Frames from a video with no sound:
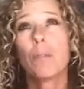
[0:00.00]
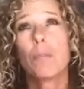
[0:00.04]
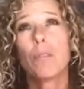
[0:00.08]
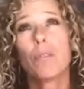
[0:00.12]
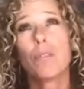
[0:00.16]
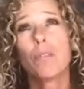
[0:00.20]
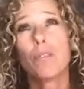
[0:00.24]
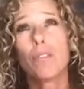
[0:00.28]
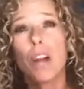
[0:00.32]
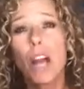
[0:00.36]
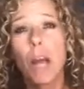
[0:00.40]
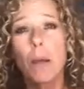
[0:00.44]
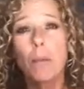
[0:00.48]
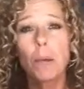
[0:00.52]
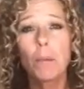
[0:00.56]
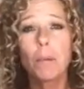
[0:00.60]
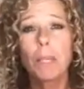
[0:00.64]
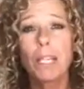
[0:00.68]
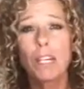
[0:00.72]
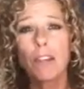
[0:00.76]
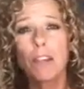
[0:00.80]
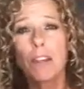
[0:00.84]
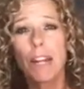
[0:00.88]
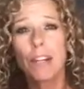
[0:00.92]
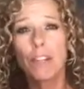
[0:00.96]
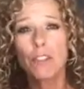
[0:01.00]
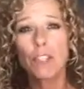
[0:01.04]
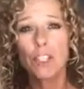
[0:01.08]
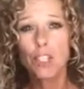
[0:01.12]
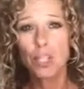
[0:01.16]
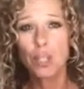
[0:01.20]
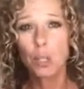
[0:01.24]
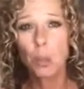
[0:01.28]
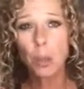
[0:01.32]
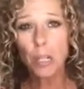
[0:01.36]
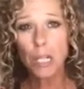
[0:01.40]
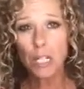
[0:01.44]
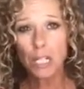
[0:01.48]
probably around
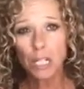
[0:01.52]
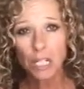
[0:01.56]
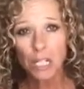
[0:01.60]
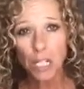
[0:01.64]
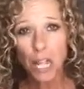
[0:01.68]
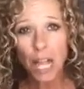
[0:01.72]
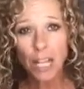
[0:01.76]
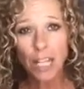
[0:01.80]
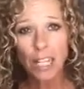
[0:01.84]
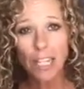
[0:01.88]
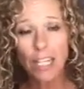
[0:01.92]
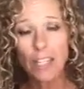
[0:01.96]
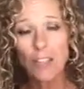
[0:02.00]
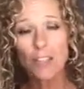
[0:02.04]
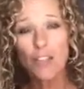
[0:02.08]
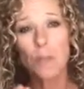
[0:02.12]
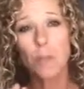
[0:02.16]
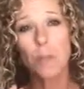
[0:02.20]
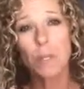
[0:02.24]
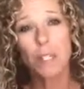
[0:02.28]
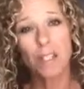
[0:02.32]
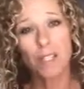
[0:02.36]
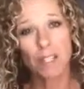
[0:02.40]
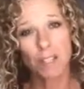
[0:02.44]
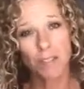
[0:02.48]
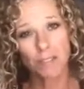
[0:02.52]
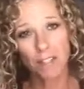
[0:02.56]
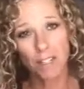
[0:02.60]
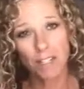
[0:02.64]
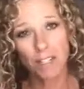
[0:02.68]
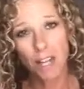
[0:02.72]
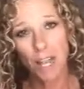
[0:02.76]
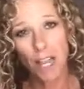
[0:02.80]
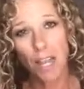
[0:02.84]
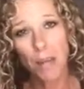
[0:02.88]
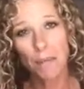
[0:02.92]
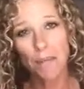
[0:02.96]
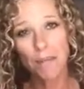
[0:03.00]
2 o'clock-ish Pacific
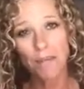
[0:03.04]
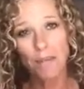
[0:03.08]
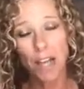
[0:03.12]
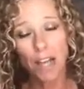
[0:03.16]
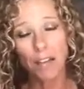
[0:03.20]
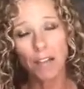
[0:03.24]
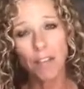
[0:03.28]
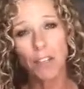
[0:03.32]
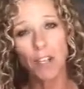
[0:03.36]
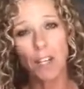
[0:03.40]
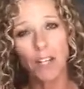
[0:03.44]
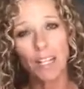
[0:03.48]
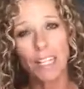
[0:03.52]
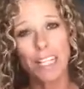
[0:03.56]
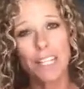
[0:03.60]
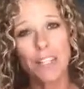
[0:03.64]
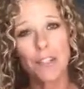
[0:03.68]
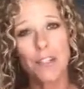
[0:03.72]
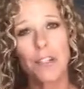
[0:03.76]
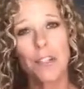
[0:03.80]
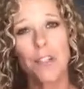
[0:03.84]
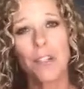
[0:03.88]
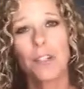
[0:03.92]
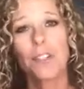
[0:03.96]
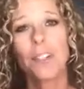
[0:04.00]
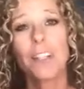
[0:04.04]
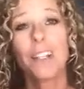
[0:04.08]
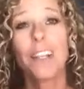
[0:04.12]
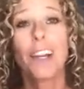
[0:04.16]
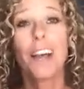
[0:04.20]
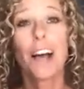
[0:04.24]
time, 5 o'clock Eastern.